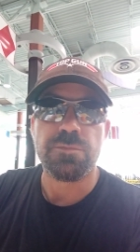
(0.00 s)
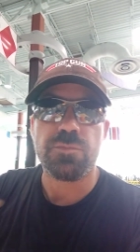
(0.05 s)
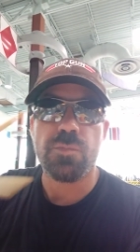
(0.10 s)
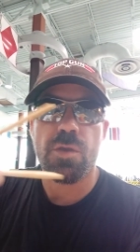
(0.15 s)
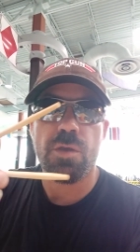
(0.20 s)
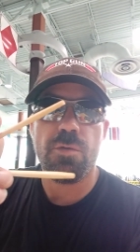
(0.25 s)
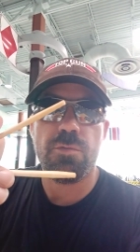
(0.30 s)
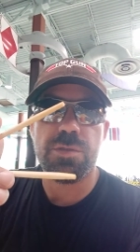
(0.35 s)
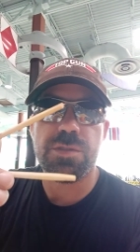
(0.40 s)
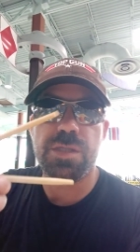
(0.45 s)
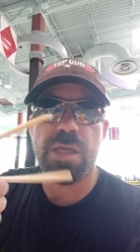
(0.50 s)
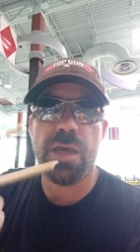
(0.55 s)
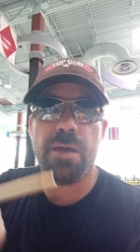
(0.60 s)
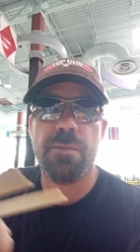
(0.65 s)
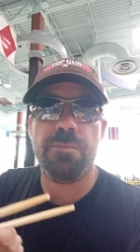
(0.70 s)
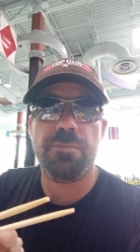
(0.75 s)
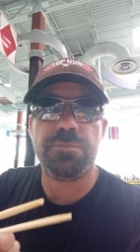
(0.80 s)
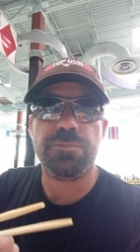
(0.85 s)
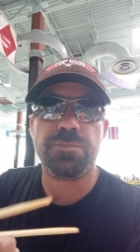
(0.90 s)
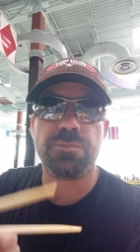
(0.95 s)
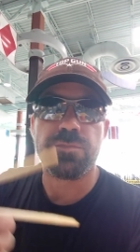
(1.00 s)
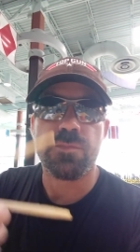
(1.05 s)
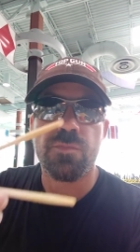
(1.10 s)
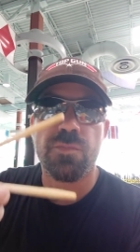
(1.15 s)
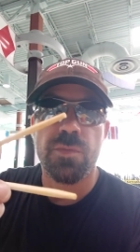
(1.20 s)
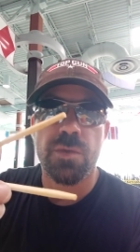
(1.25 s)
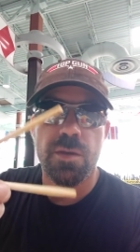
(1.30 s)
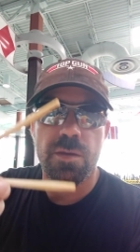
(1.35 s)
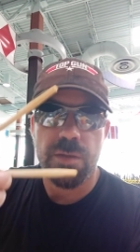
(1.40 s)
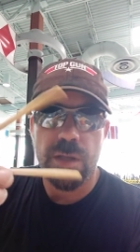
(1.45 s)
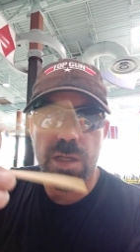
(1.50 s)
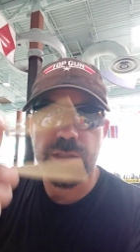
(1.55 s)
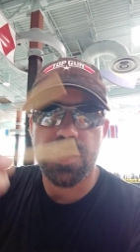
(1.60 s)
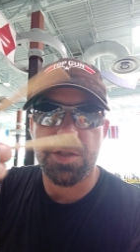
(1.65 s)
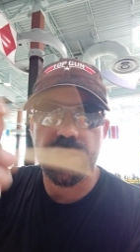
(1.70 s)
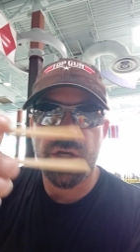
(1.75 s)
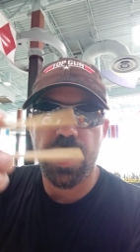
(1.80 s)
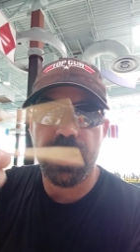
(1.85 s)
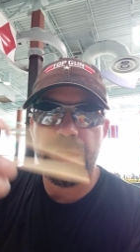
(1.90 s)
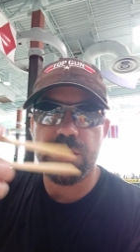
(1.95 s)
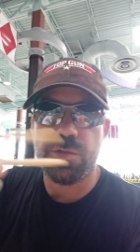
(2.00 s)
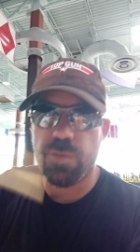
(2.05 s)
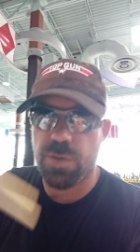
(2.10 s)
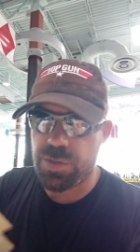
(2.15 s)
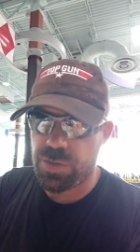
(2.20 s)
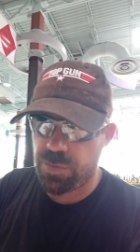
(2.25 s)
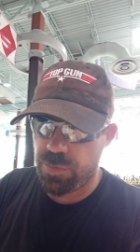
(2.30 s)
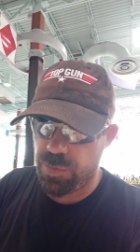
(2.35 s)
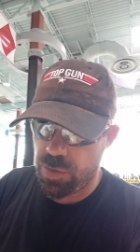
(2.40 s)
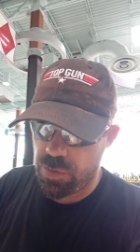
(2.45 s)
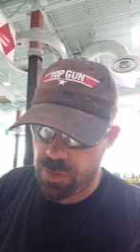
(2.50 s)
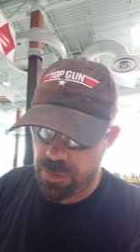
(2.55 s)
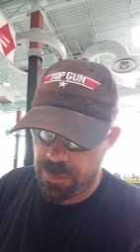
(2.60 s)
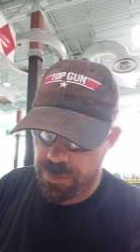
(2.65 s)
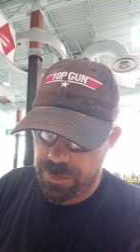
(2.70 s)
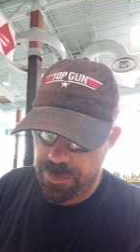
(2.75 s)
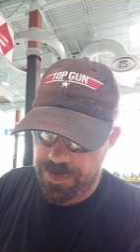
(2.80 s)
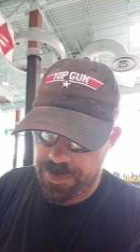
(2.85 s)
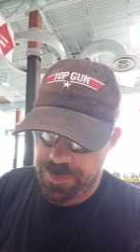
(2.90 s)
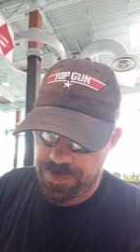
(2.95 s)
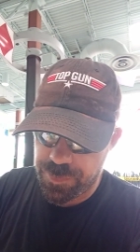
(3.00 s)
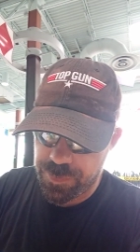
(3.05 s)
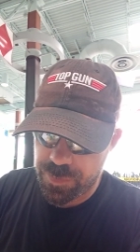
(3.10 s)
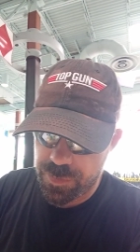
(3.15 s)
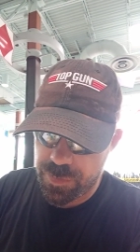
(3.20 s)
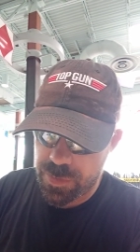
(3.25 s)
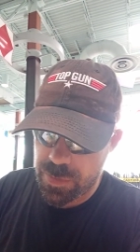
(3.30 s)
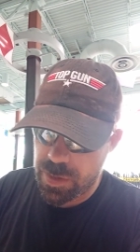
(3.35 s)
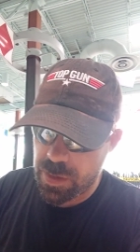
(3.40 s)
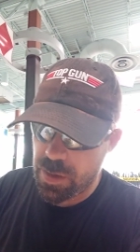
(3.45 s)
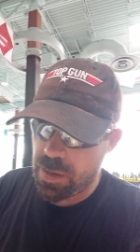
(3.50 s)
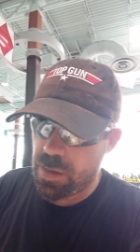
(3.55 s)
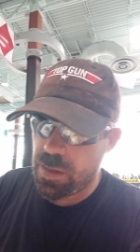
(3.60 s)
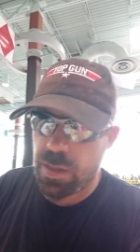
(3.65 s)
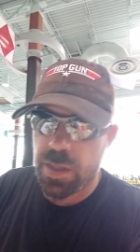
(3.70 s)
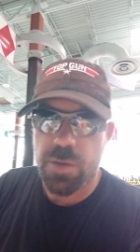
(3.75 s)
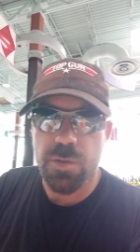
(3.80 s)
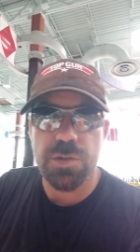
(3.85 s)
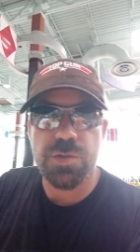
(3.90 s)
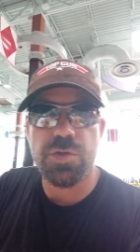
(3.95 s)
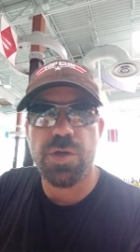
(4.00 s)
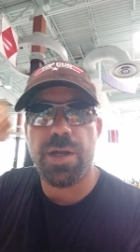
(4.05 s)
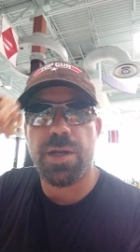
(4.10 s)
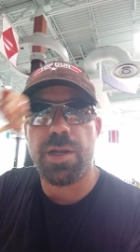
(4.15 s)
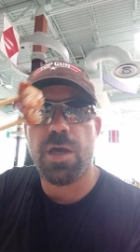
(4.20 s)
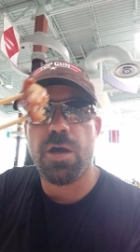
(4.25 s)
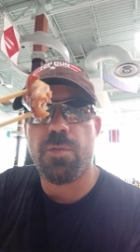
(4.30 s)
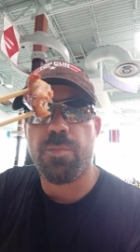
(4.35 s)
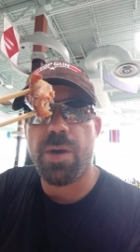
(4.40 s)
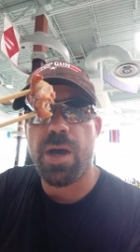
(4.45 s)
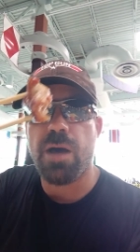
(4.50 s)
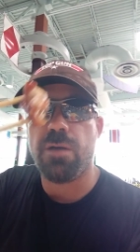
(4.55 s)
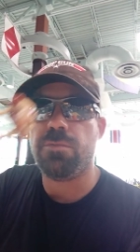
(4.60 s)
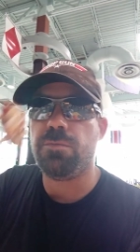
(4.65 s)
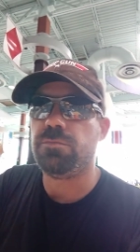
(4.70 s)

I'm gonna say it. That's a Chinese wisdom, Like, we're trying to help out.